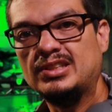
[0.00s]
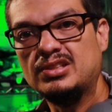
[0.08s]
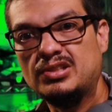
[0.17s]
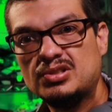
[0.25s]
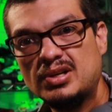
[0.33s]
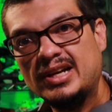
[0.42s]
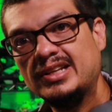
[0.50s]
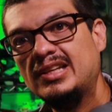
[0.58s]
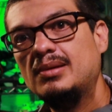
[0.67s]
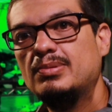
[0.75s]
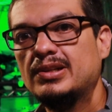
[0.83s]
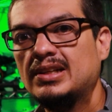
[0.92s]
to try and
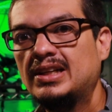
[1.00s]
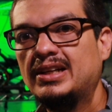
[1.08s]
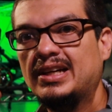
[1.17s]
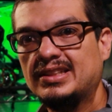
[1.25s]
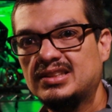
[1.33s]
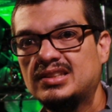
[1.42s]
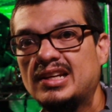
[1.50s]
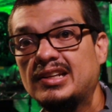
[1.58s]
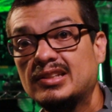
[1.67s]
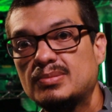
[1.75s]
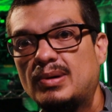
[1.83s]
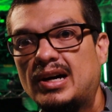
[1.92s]
keep it as steady
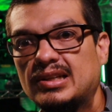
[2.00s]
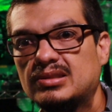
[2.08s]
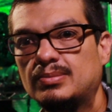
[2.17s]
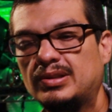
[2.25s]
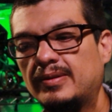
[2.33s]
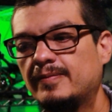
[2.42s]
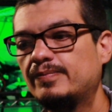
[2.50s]
as possible.